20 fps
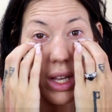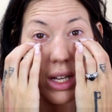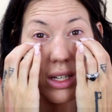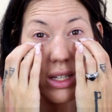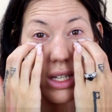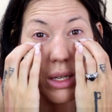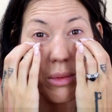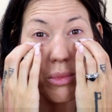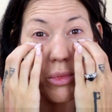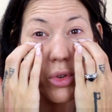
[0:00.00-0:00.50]

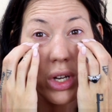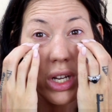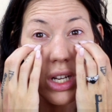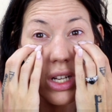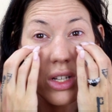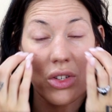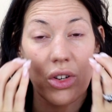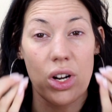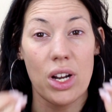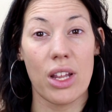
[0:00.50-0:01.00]
deep
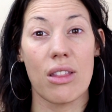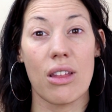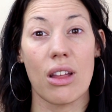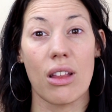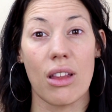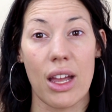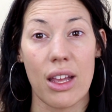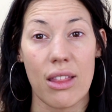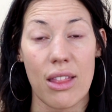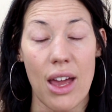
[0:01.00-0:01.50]
greens or anything
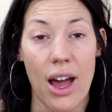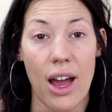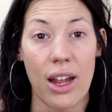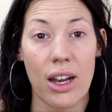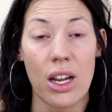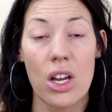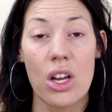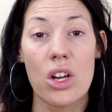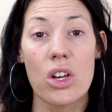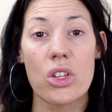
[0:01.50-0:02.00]
like that.
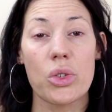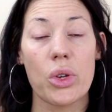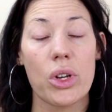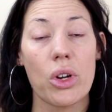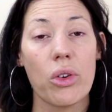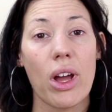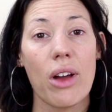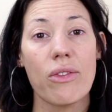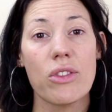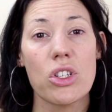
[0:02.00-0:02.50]
So I
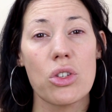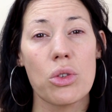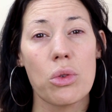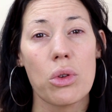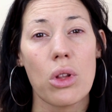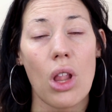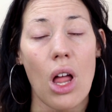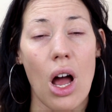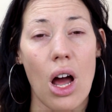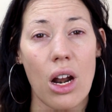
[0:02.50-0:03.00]
don't have to do
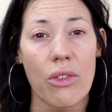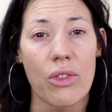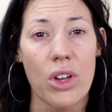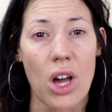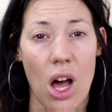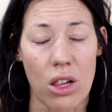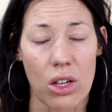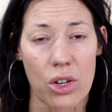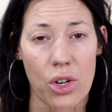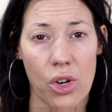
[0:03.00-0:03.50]
a lot of
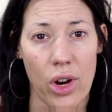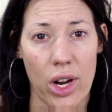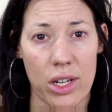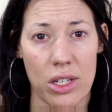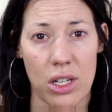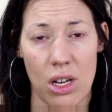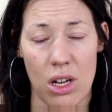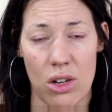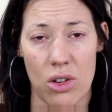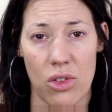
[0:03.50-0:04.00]
color
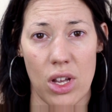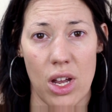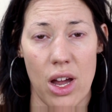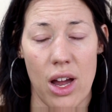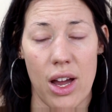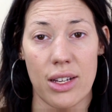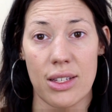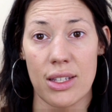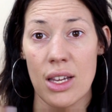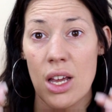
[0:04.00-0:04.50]
correcting under the
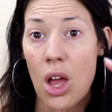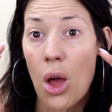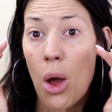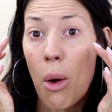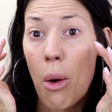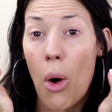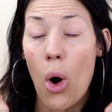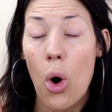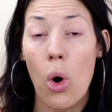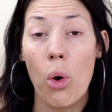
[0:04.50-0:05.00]
eyes.
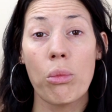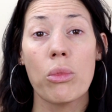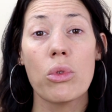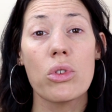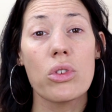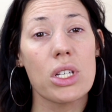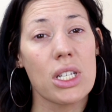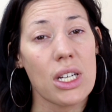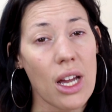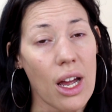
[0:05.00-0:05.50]

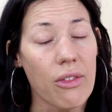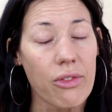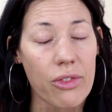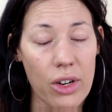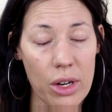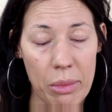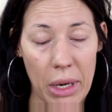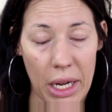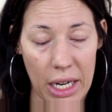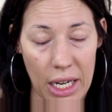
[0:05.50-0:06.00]
Almost
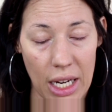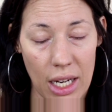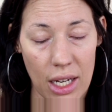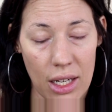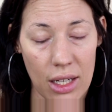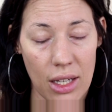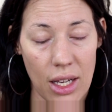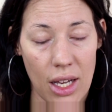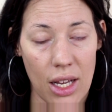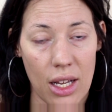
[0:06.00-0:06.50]
everybody,
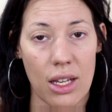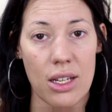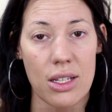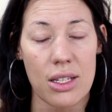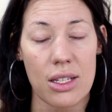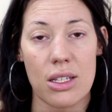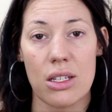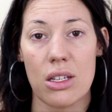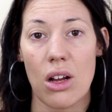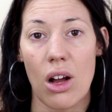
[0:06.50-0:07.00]
and this
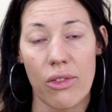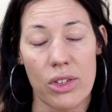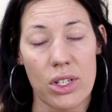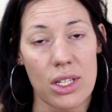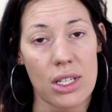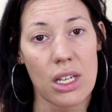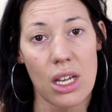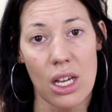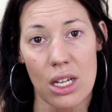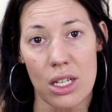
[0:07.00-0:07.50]
is
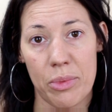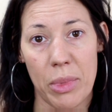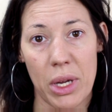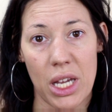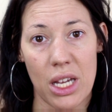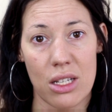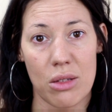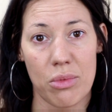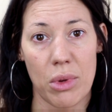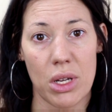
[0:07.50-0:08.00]
obviously case by
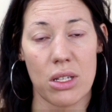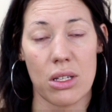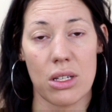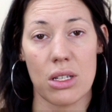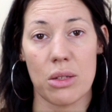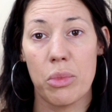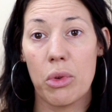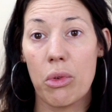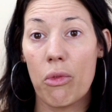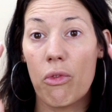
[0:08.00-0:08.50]
case
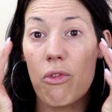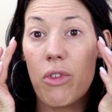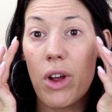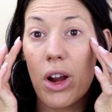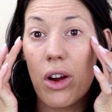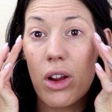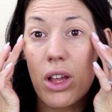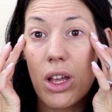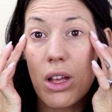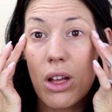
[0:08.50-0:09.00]
basis, but
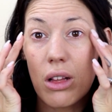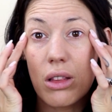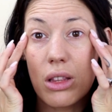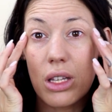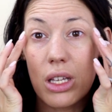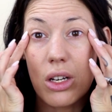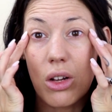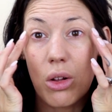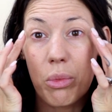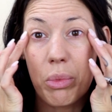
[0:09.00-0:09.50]
very
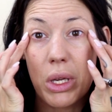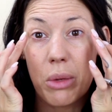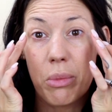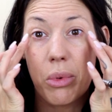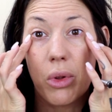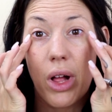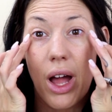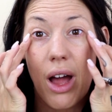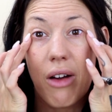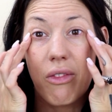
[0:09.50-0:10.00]
little
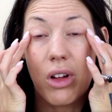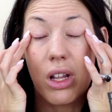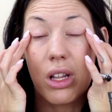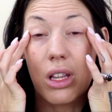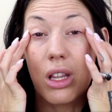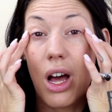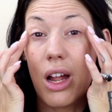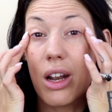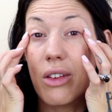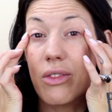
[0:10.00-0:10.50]
people have a
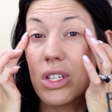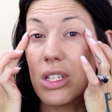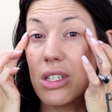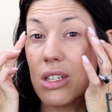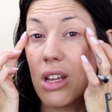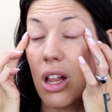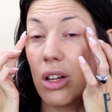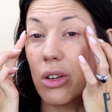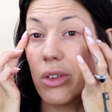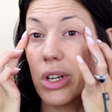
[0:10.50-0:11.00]
lot of
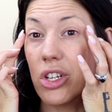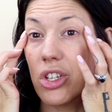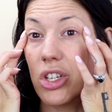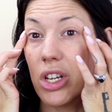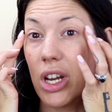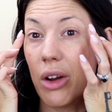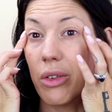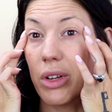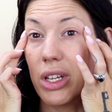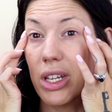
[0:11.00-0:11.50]
discoloration
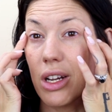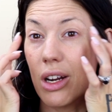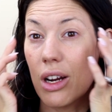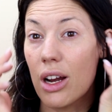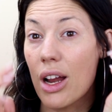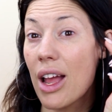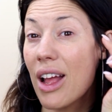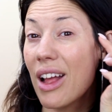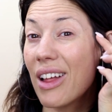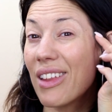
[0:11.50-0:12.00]
out
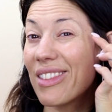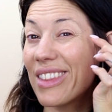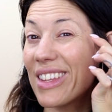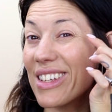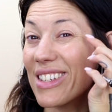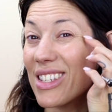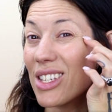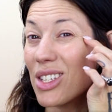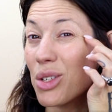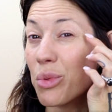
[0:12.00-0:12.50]
here.
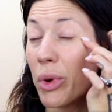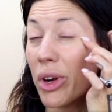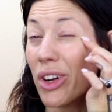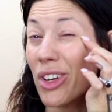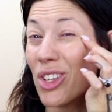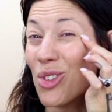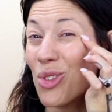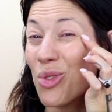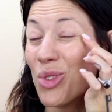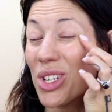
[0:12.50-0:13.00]
This is where
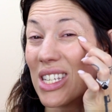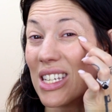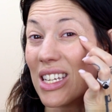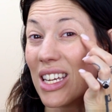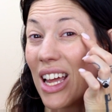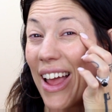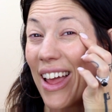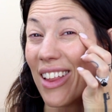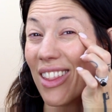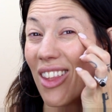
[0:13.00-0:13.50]
you
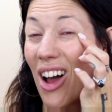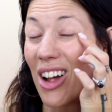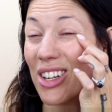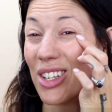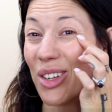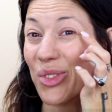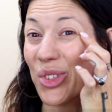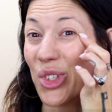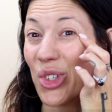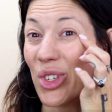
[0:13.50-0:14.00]
see a lot
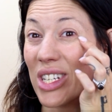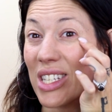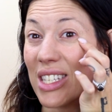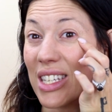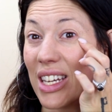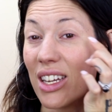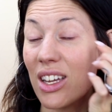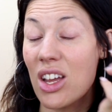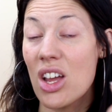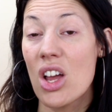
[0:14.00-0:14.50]
of
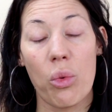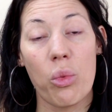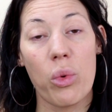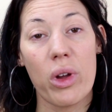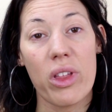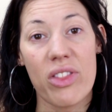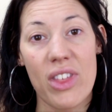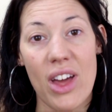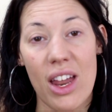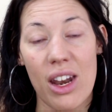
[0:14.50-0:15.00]
creasing.
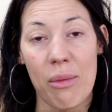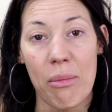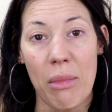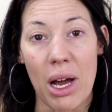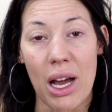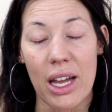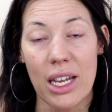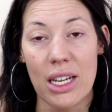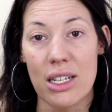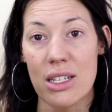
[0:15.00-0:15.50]
With that in
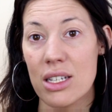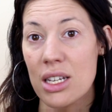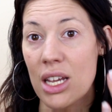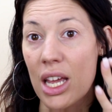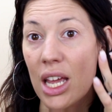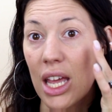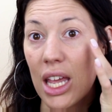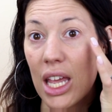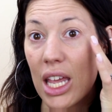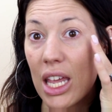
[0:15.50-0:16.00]
mind,
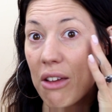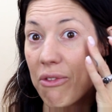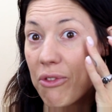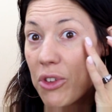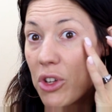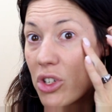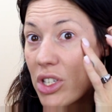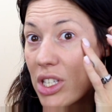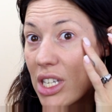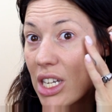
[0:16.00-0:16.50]
if
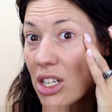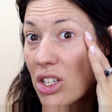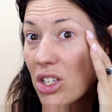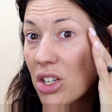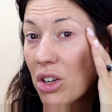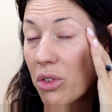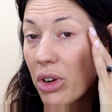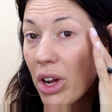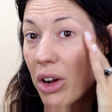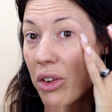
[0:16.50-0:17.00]
your skin
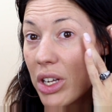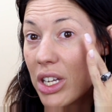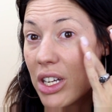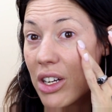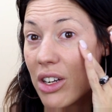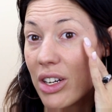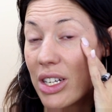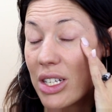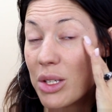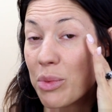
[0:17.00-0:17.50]
tone out
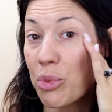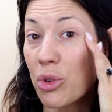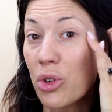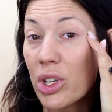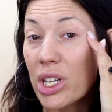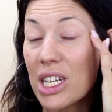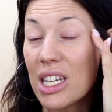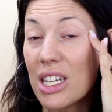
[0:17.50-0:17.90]
here is pretty